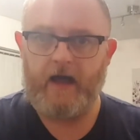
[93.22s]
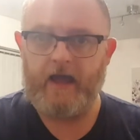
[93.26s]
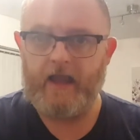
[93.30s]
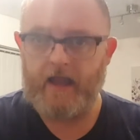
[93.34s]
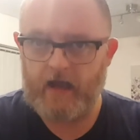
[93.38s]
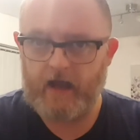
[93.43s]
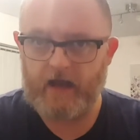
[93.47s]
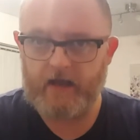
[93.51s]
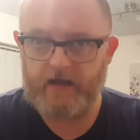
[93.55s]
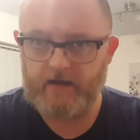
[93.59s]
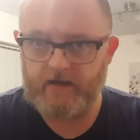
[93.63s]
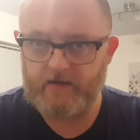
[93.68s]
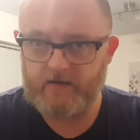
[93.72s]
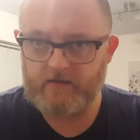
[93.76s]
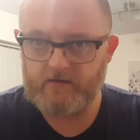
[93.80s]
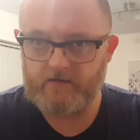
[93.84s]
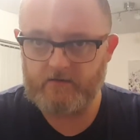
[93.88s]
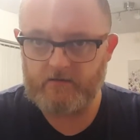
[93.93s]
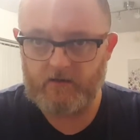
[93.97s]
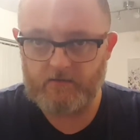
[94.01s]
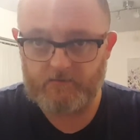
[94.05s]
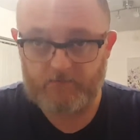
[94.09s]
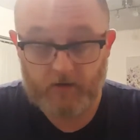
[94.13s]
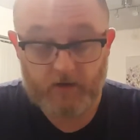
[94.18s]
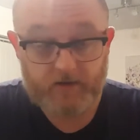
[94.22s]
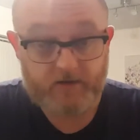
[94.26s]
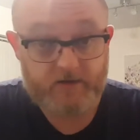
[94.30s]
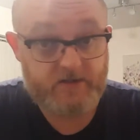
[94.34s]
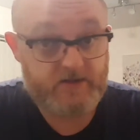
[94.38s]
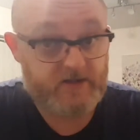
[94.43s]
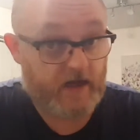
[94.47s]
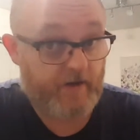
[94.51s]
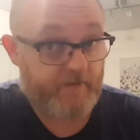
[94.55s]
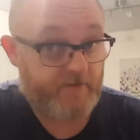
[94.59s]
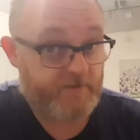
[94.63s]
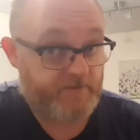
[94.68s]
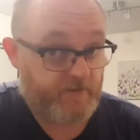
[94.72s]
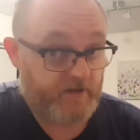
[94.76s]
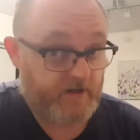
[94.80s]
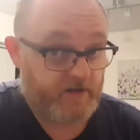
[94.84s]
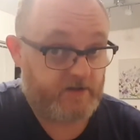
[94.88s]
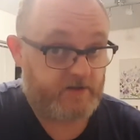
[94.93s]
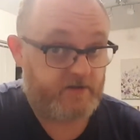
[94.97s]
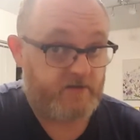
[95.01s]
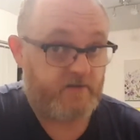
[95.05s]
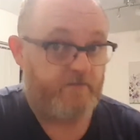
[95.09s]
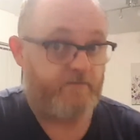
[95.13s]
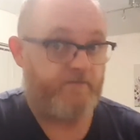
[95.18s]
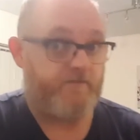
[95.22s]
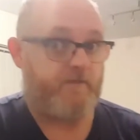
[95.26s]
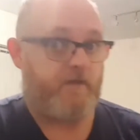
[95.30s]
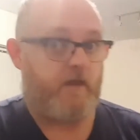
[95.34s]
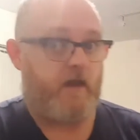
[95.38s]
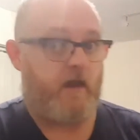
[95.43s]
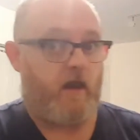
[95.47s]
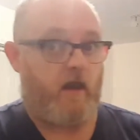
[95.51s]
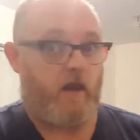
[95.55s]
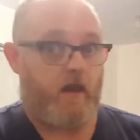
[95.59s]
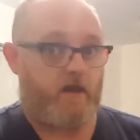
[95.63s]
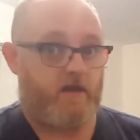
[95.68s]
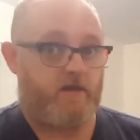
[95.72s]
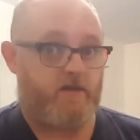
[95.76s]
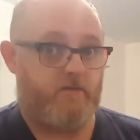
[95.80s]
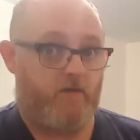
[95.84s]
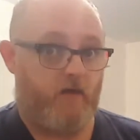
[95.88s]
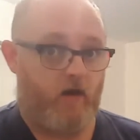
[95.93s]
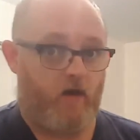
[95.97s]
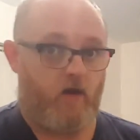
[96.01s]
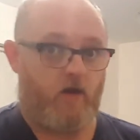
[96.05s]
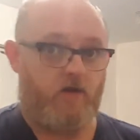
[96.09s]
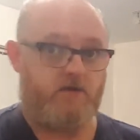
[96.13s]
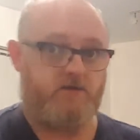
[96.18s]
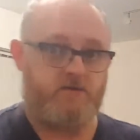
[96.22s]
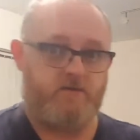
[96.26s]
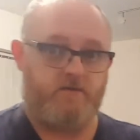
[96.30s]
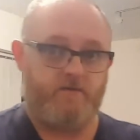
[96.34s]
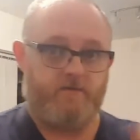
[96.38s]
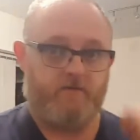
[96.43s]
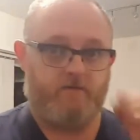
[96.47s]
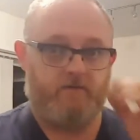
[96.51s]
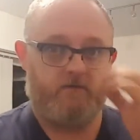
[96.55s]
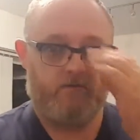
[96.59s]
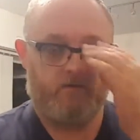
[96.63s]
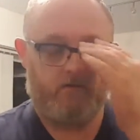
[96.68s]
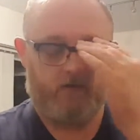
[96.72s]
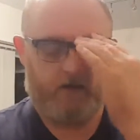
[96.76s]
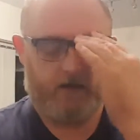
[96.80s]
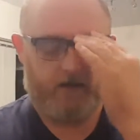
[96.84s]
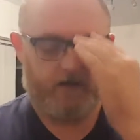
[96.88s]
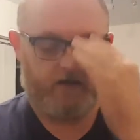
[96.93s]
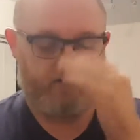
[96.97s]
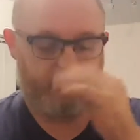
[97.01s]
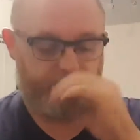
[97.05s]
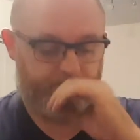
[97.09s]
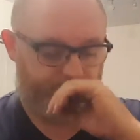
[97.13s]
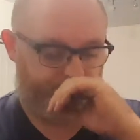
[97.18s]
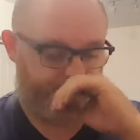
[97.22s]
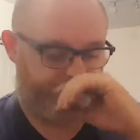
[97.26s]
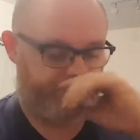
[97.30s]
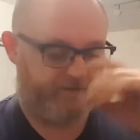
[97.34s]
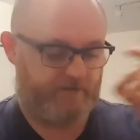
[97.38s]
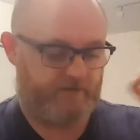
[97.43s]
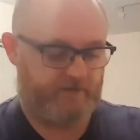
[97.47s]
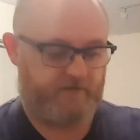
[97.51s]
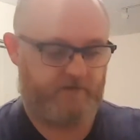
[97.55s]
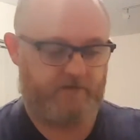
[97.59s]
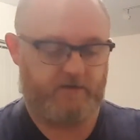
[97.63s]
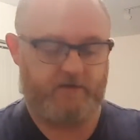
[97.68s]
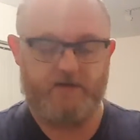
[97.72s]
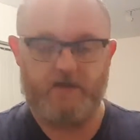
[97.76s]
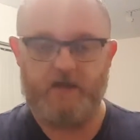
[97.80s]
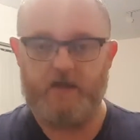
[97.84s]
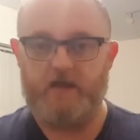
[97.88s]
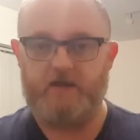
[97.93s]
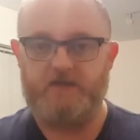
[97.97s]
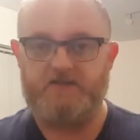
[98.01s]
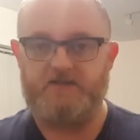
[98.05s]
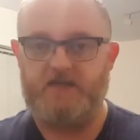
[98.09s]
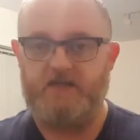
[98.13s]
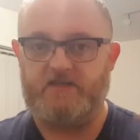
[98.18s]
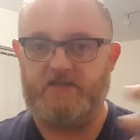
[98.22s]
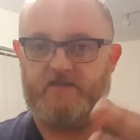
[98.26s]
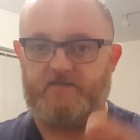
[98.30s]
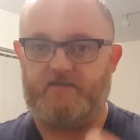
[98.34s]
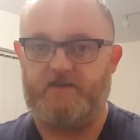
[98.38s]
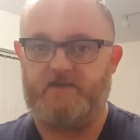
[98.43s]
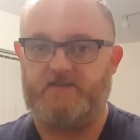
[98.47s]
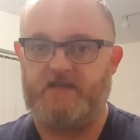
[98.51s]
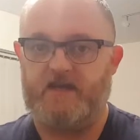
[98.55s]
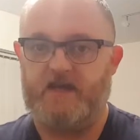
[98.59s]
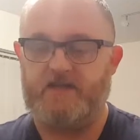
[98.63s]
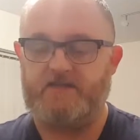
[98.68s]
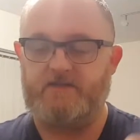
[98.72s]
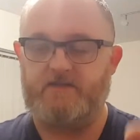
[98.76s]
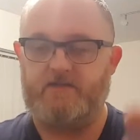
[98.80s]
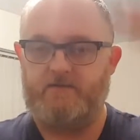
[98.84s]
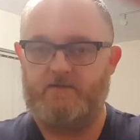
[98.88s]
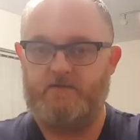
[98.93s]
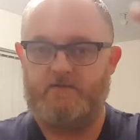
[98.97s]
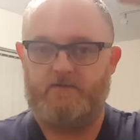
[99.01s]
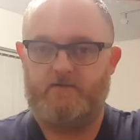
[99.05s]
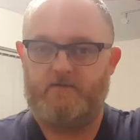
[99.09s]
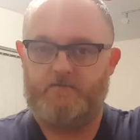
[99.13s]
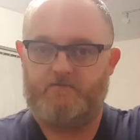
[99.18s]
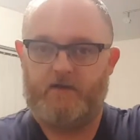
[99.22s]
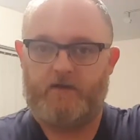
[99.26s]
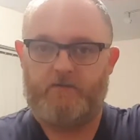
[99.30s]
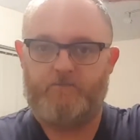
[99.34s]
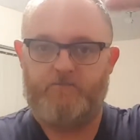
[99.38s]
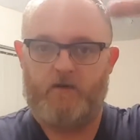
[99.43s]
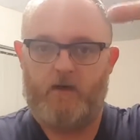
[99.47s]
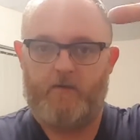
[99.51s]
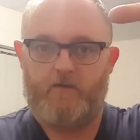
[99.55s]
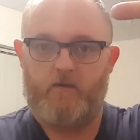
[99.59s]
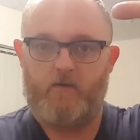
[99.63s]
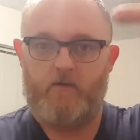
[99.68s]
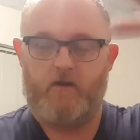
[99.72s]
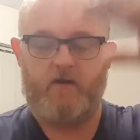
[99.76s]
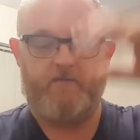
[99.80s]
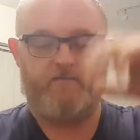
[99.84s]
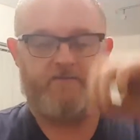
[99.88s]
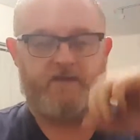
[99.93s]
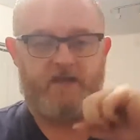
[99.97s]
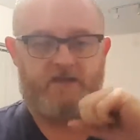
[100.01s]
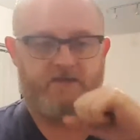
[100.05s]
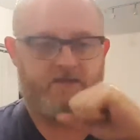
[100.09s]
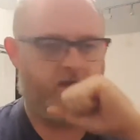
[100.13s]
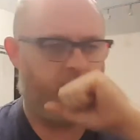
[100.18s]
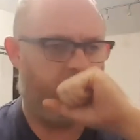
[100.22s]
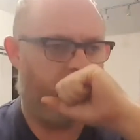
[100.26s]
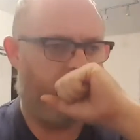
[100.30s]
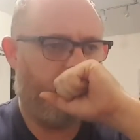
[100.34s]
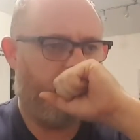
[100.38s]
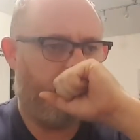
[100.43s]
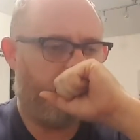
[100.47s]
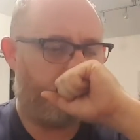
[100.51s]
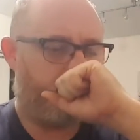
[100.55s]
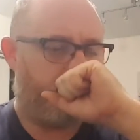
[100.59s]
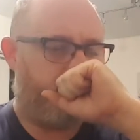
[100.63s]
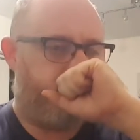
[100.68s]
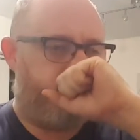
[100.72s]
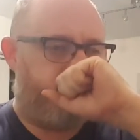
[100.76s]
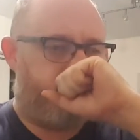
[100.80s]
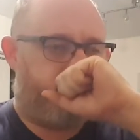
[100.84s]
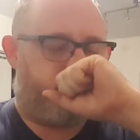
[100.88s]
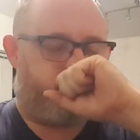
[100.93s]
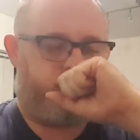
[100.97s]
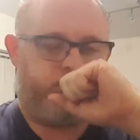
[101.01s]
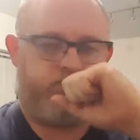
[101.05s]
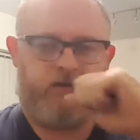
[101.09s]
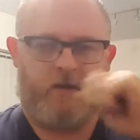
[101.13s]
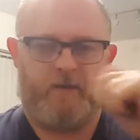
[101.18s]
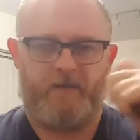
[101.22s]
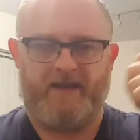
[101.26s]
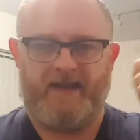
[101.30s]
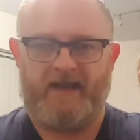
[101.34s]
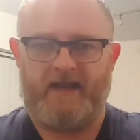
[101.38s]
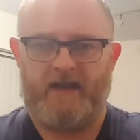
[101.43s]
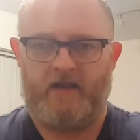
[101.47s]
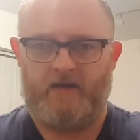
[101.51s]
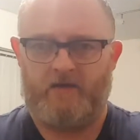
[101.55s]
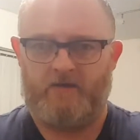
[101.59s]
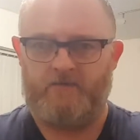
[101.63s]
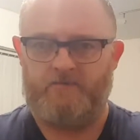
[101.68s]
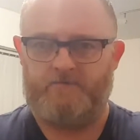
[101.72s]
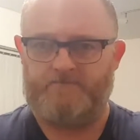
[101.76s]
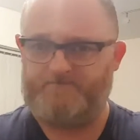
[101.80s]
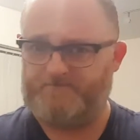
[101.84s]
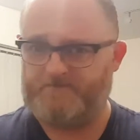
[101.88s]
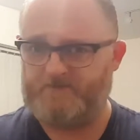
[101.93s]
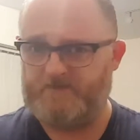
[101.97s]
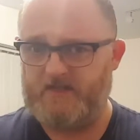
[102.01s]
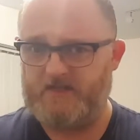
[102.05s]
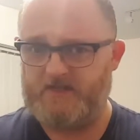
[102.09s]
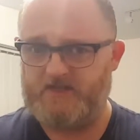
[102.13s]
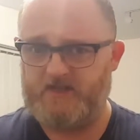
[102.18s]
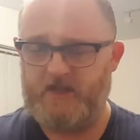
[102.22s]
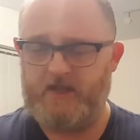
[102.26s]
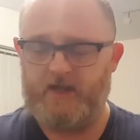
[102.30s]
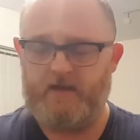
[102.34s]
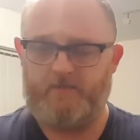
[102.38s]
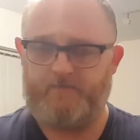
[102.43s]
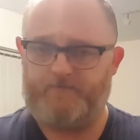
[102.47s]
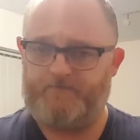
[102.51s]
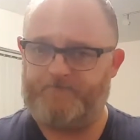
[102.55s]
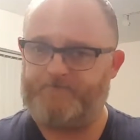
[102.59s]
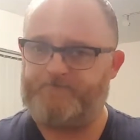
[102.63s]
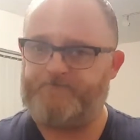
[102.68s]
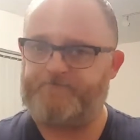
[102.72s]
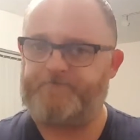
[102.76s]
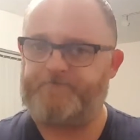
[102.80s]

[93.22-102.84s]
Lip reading: I like Modern Times beers. I like them a lot. The City of the Dead, big bomber one I did, probably early on this year.